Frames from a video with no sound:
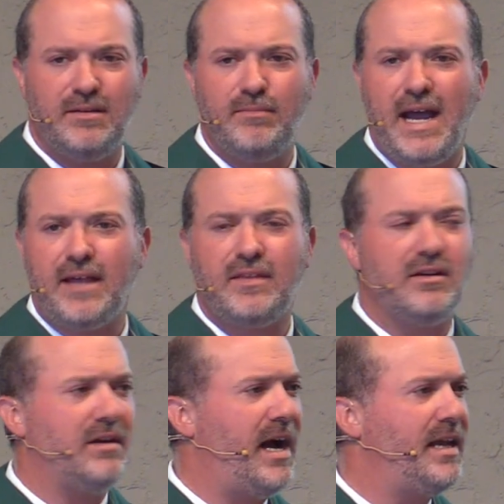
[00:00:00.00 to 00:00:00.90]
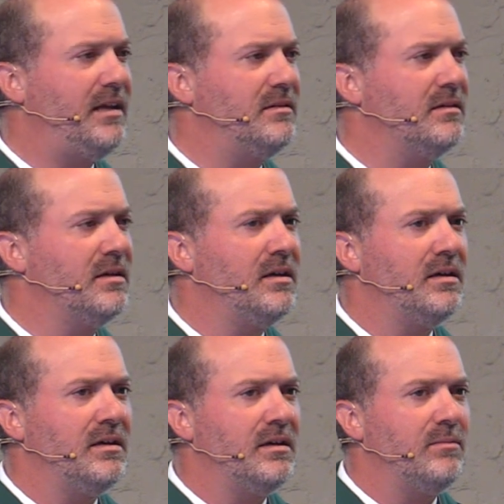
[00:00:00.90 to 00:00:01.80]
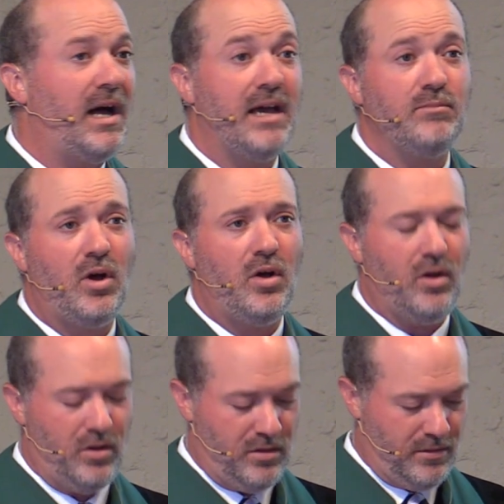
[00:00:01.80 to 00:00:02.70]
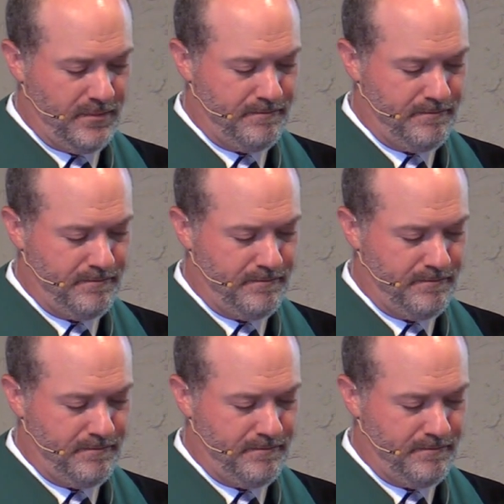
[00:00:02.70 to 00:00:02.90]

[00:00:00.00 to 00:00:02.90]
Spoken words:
him back there hiding behind Paul.